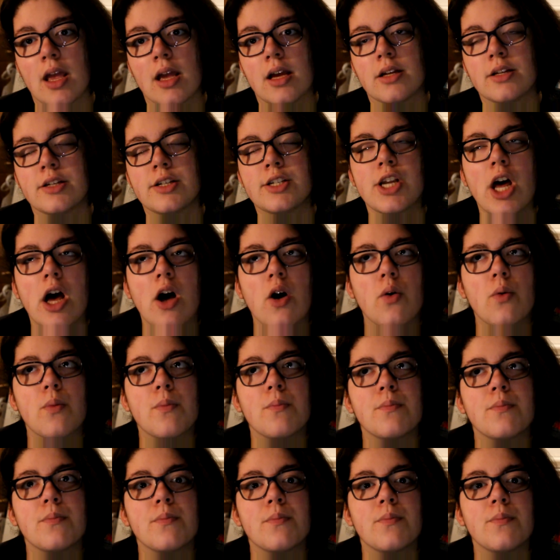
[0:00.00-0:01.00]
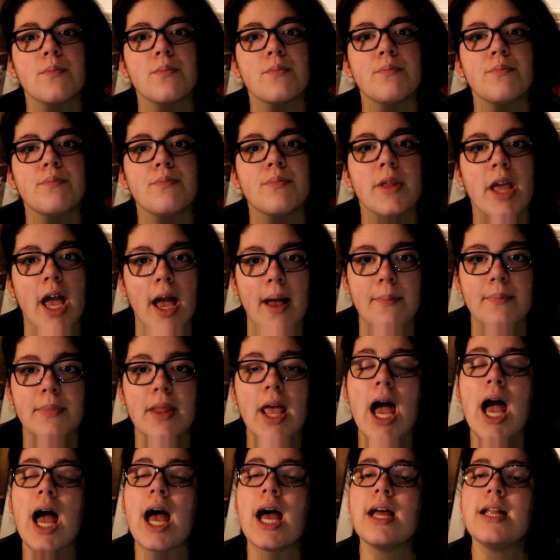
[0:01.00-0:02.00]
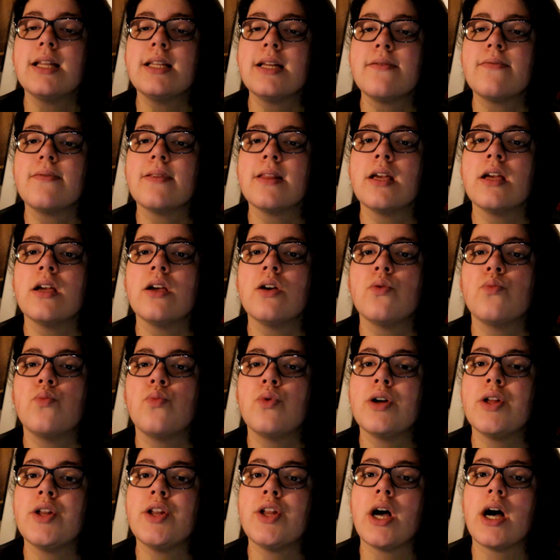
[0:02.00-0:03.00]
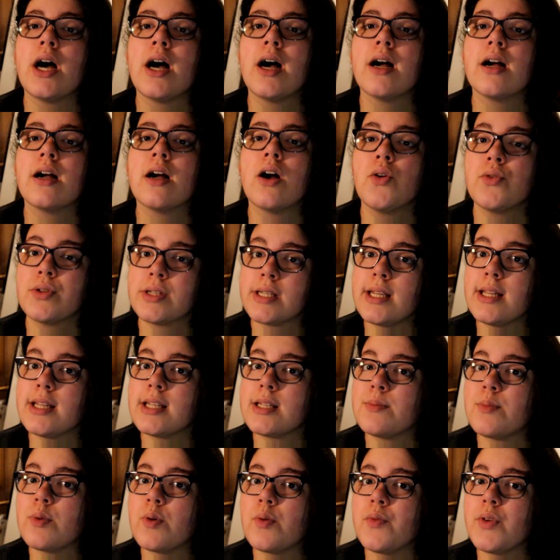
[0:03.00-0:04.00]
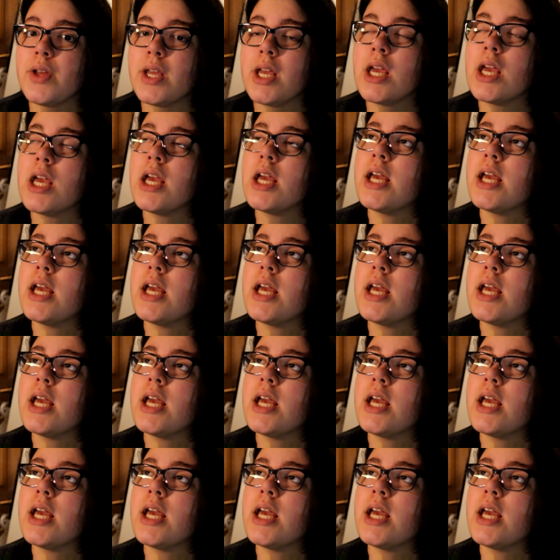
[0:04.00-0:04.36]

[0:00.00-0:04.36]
So, yeah, I definitely would go see this movie.